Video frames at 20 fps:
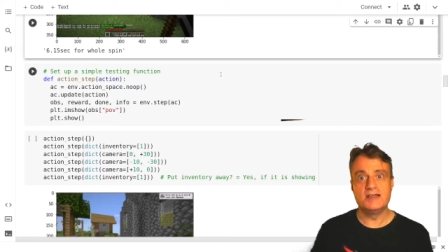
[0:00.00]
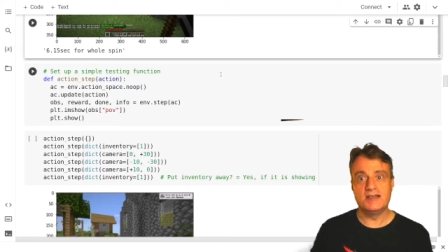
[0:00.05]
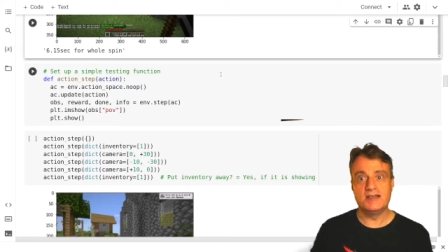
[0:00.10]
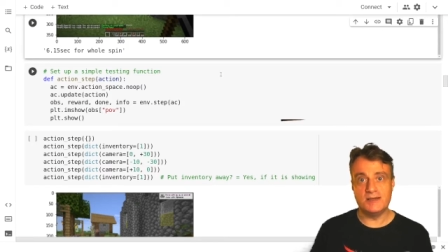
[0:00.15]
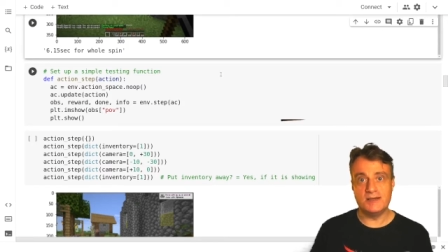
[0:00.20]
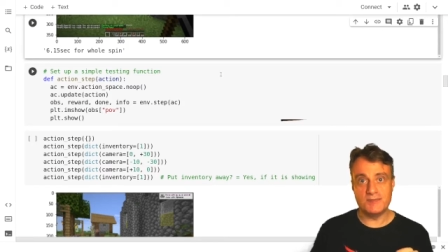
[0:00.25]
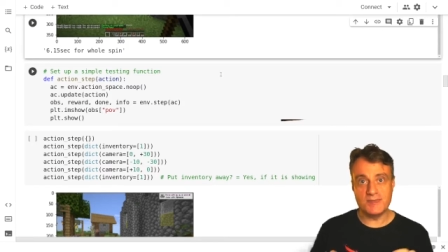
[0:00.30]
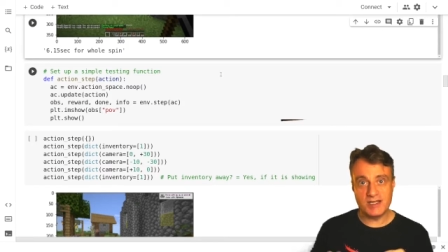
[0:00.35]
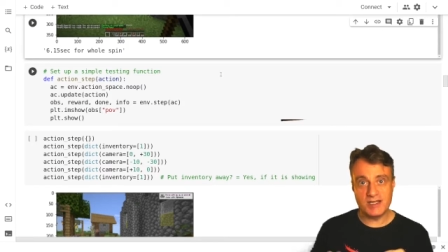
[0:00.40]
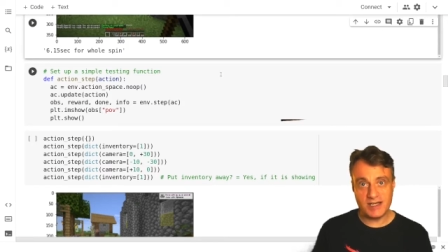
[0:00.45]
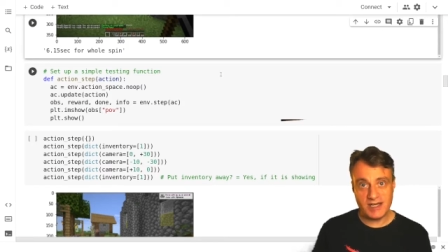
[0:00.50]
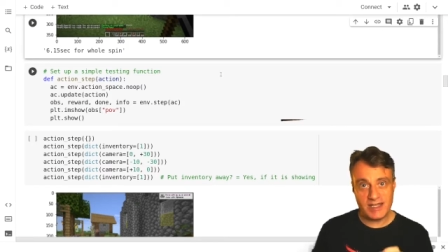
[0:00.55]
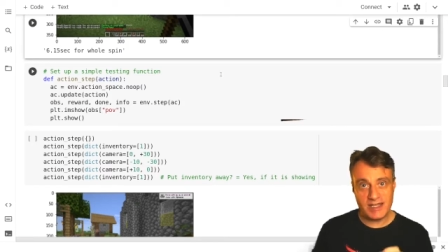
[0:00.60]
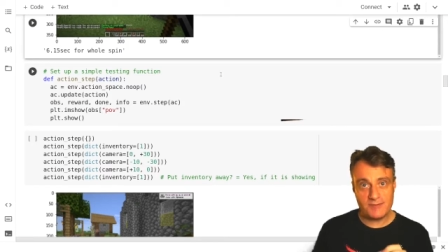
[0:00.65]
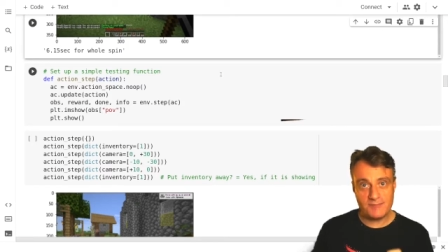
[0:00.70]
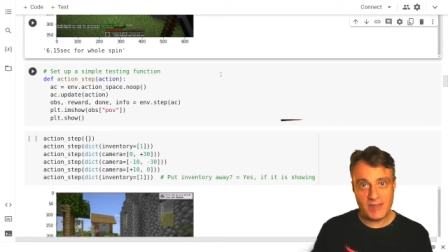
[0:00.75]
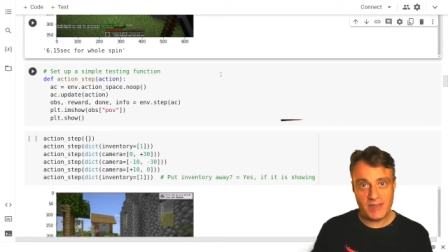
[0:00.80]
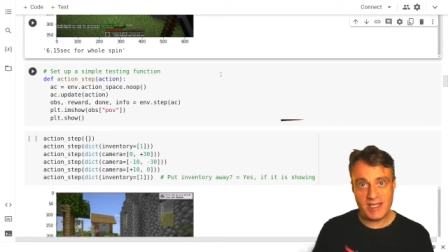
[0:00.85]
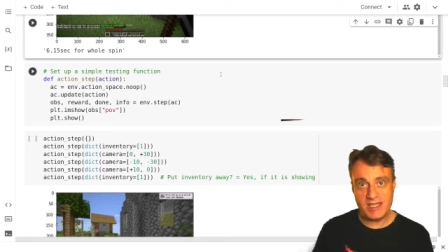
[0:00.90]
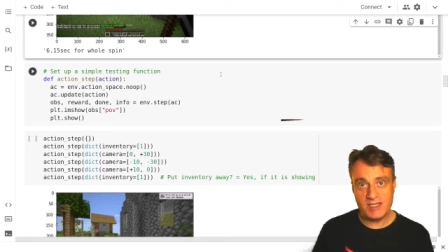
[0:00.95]
um, click,
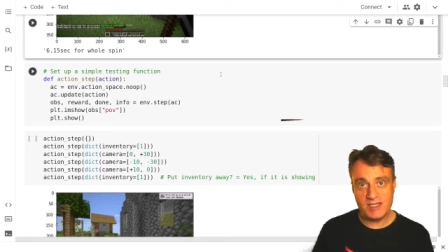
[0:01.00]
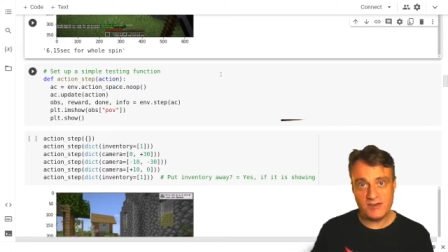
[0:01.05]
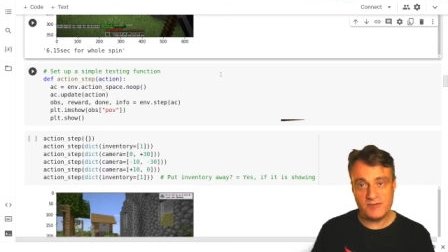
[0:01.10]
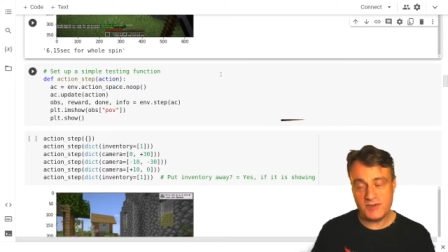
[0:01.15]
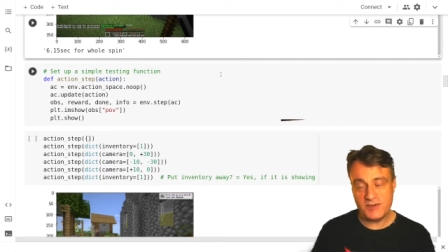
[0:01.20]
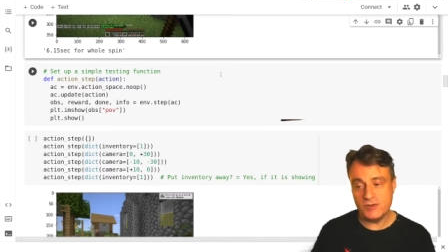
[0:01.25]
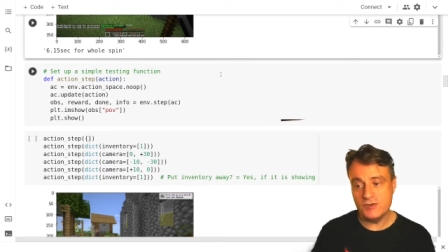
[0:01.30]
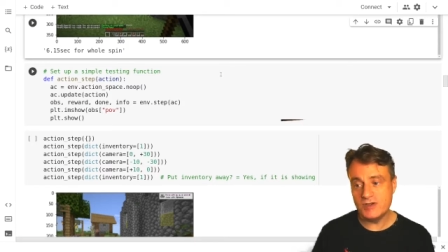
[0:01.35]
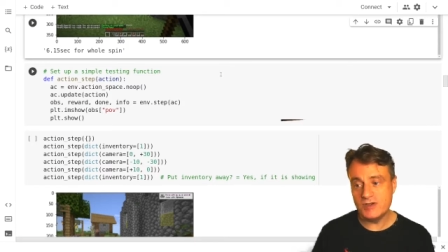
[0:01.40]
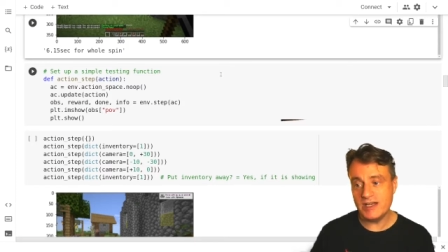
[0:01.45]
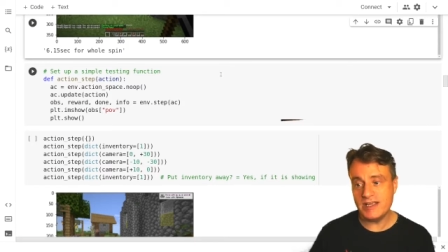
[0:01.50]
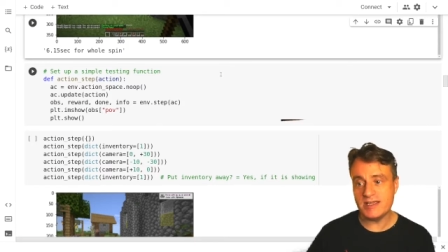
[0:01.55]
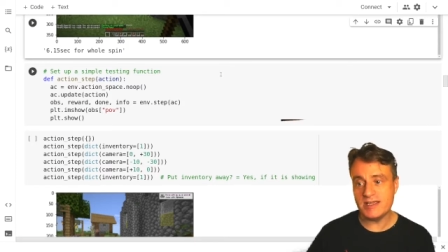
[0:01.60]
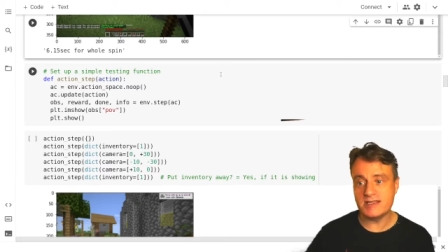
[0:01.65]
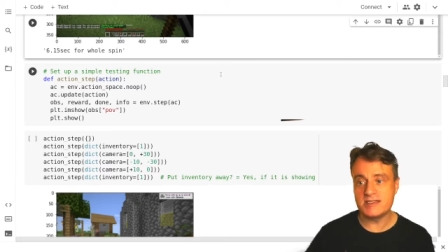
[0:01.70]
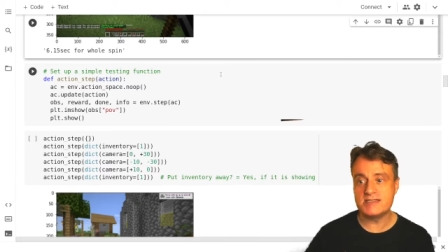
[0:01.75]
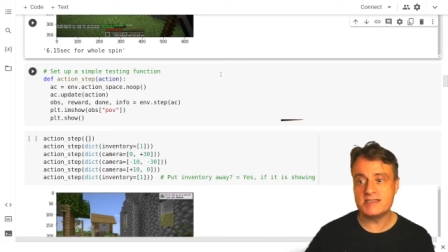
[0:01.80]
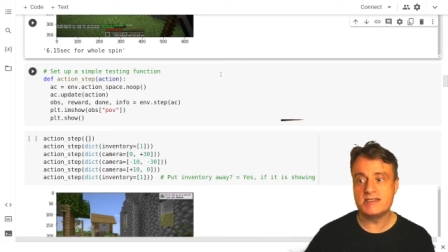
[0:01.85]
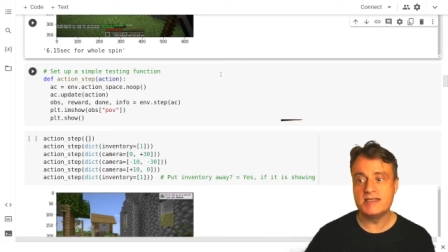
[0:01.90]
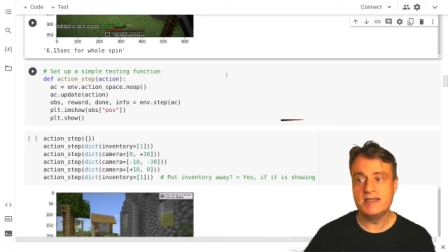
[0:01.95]
making a few
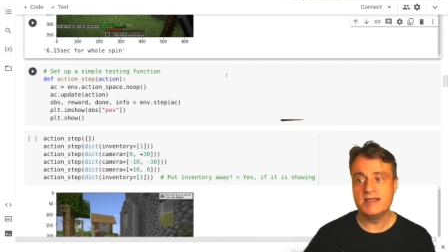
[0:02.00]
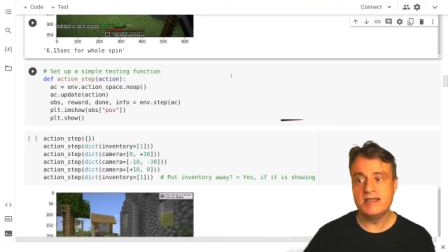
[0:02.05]
clicks.